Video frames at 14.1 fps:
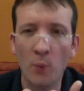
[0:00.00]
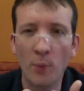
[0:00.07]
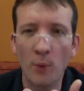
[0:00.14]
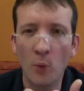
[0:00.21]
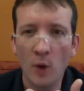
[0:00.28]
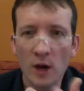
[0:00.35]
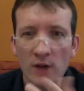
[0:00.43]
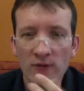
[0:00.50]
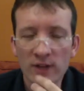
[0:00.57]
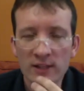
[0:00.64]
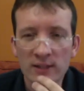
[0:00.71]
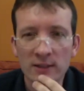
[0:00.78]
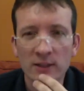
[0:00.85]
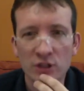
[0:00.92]
what if
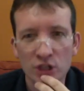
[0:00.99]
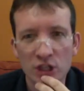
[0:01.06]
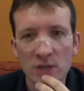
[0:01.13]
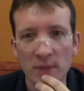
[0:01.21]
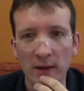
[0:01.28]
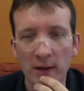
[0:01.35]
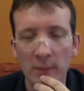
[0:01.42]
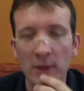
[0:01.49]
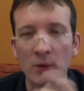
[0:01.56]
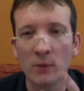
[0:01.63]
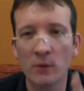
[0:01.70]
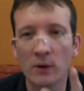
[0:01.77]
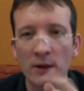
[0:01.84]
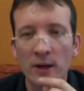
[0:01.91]
it's legitimate? I
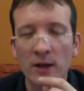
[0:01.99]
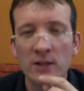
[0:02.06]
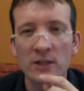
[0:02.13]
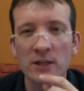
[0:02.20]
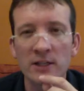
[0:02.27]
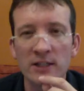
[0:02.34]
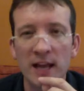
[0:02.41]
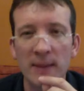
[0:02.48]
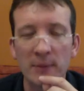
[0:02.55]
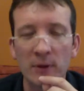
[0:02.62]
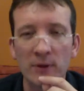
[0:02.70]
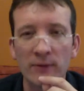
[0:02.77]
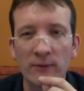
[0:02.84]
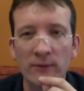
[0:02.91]
mean, here's an
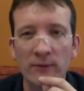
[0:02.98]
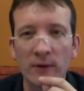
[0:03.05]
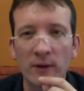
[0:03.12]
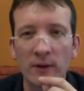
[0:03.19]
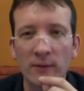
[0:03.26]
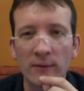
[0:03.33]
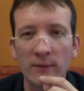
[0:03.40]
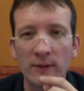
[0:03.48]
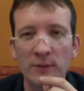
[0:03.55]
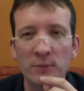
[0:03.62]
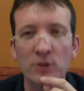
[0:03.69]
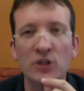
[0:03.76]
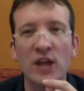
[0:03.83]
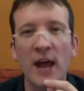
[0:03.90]
example of let's
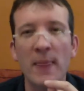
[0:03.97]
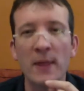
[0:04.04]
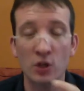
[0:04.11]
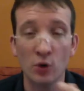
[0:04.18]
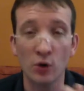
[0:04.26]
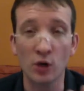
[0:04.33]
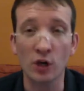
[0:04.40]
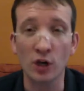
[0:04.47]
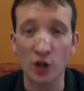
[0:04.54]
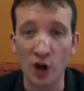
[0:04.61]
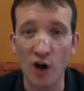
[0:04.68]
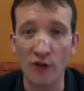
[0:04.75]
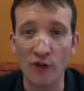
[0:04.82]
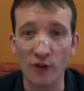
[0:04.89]
pretend that you're a
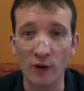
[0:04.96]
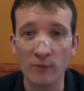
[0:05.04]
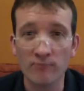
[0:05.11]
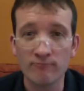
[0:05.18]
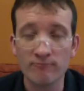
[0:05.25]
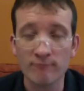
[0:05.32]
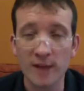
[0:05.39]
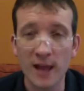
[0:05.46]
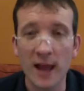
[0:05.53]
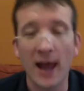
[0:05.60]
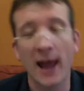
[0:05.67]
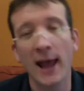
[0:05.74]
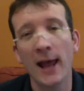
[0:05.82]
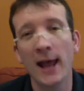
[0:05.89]
golfer
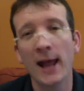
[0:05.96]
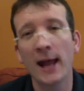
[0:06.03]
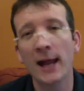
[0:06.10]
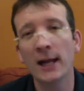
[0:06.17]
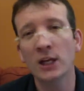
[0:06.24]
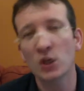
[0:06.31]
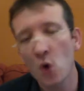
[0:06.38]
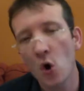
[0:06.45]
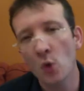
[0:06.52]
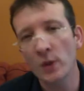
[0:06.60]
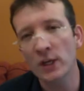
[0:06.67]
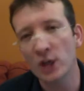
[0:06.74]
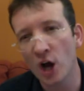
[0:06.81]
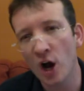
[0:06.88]
and you
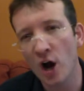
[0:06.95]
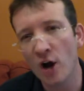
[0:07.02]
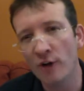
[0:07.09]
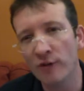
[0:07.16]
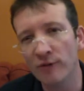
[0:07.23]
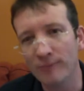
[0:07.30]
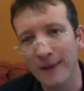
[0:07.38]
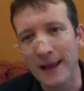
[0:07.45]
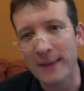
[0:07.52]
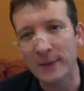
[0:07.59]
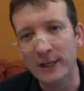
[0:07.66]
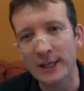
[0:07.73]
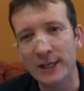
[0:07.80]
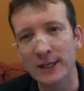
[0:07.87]
only golf
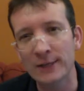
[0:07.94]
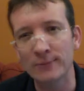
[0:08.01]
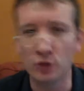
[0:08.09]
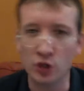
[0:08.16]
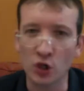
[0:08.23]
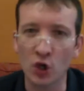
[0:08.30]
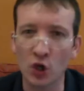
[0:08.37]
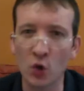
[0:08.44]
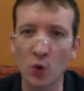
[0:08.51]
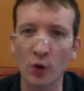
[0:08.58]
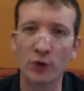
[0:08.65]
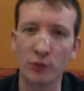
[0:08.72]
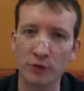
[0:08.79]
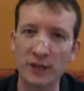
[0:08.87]
maybe 2 or
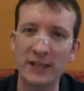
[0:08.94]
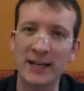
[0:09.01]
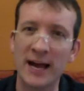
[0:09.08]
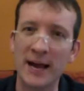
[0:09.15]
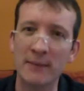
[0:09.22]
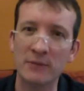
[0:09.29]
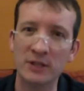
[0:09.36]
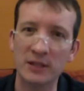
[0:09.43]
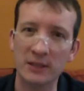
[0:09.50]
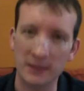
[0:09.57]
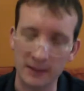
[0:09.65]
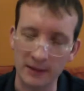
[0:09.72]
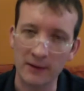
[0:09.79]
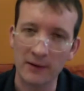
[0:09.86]
3 times a
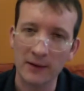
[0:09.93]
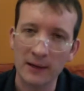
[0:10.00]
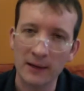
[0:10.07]
year.